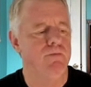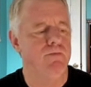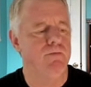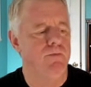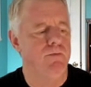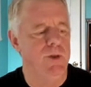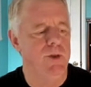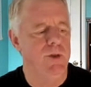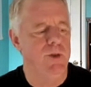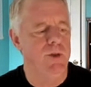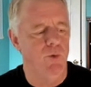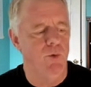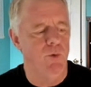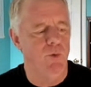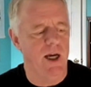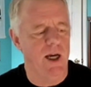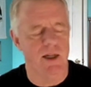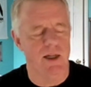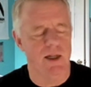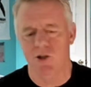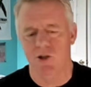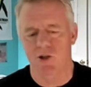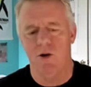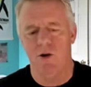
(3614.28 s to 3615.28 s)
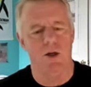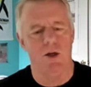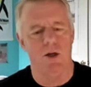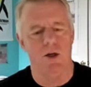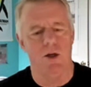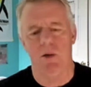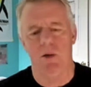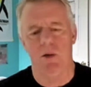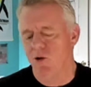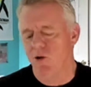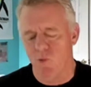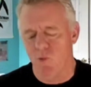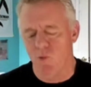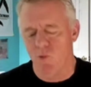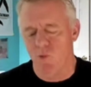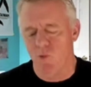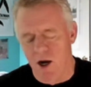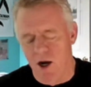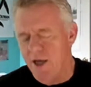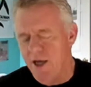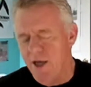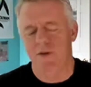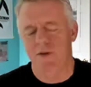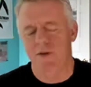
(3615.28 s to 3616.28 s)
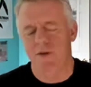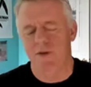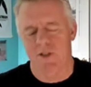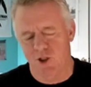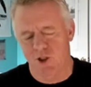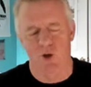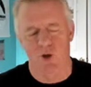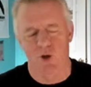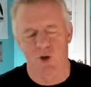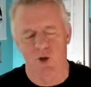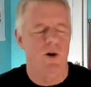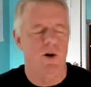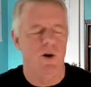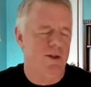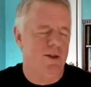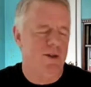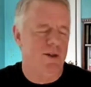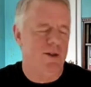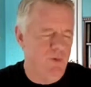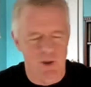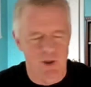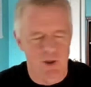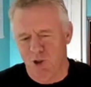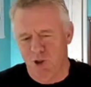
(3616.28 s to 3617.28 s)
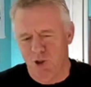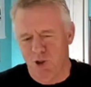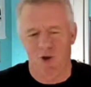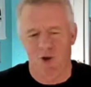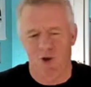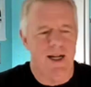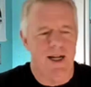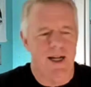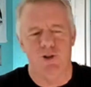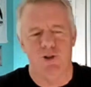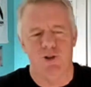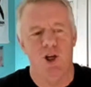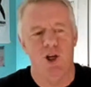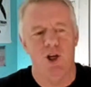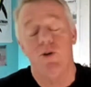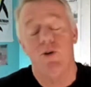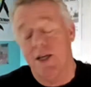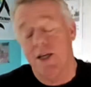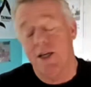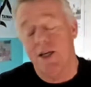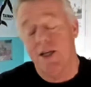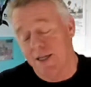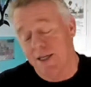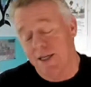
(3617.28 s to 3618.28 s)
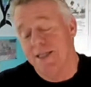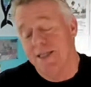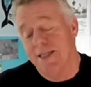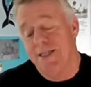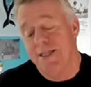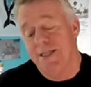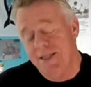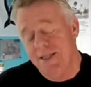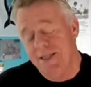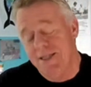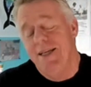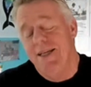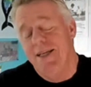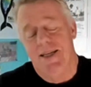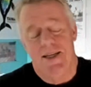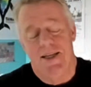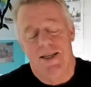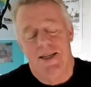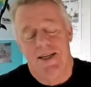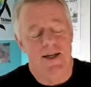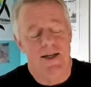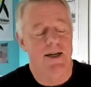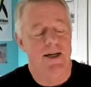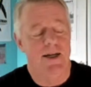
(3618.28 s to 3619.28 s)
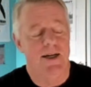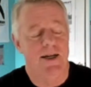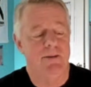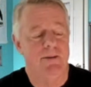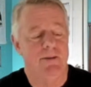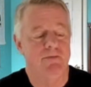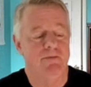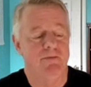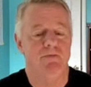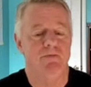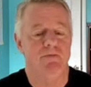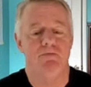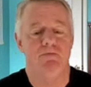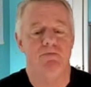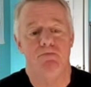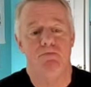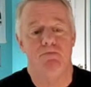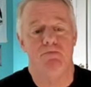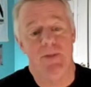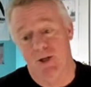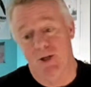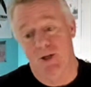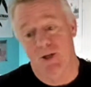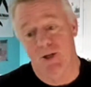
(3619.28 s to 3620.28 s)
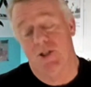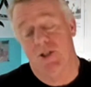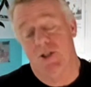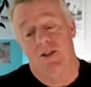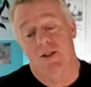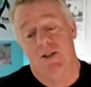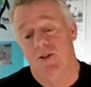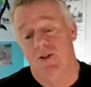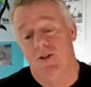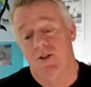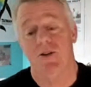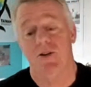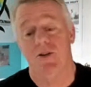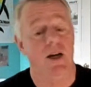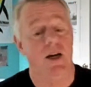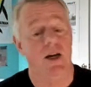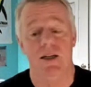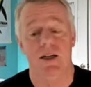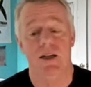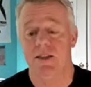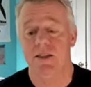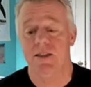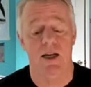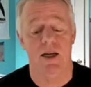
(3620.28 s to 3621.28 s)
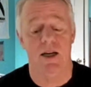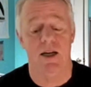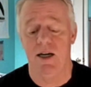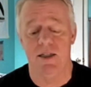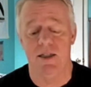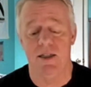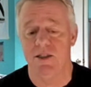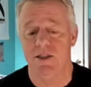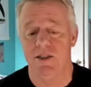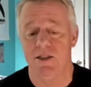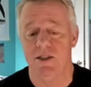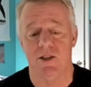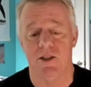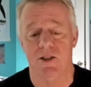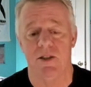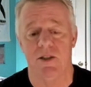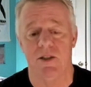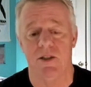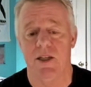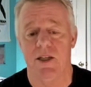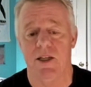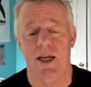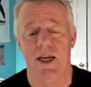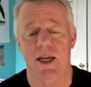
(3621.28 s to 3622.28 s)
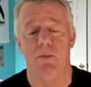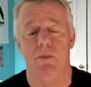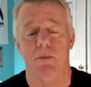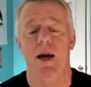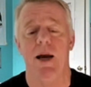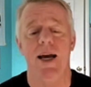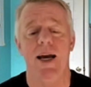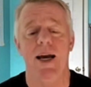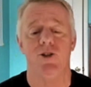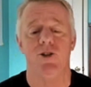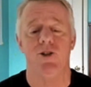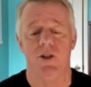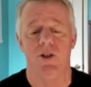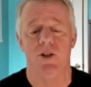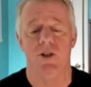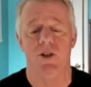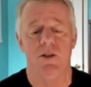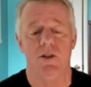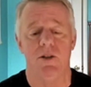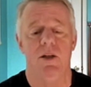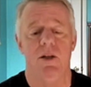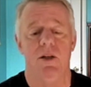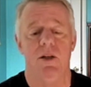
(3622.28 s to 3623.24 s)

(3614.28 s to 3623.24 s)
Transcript: you know, we got to talking about our wives and so on. And we started out joking, and then, um, you know, said, "Look, I, I just can't imagine."